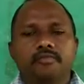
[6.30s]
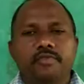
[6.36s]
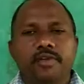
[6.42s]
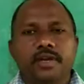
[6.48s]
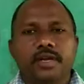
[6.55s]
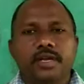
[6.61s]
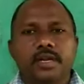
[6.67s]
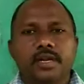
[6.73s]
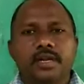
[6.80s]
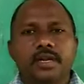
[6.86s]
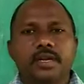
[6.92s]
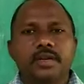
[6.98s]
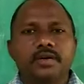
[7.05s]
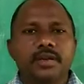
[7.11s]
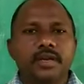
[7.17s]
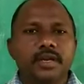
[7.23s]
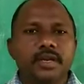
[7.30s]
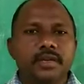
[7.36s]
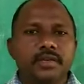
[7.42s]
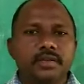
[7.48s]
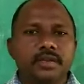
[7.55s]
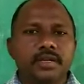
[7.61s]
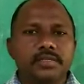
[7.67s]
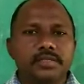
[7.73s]
we are directly going
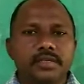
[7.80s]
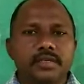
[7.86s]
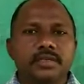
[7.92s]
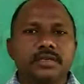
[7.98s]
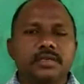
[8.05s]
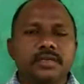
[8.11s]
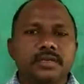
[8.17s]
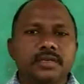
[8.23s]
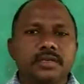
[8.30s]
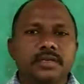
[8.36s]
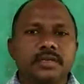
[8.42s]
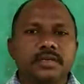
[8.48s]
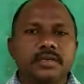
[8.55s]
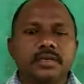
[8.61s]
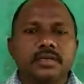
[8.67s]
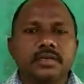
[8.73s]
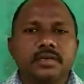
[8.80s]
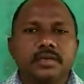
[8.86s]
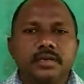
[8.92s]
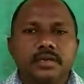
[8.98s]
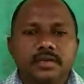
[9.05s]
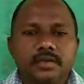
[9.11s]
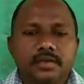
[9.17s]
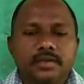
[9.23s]
into the lesson.
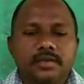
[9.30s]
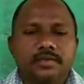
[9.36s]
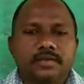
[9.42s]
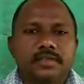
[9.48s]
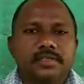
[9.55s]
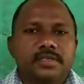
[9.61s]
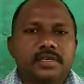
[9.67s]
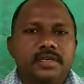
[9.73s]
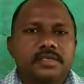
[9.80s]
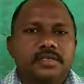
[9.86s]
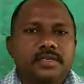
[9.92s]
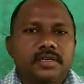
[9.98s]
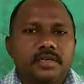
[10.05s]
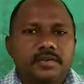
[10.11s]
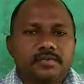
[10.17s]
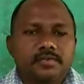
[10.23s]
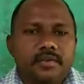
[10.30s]
The first lesson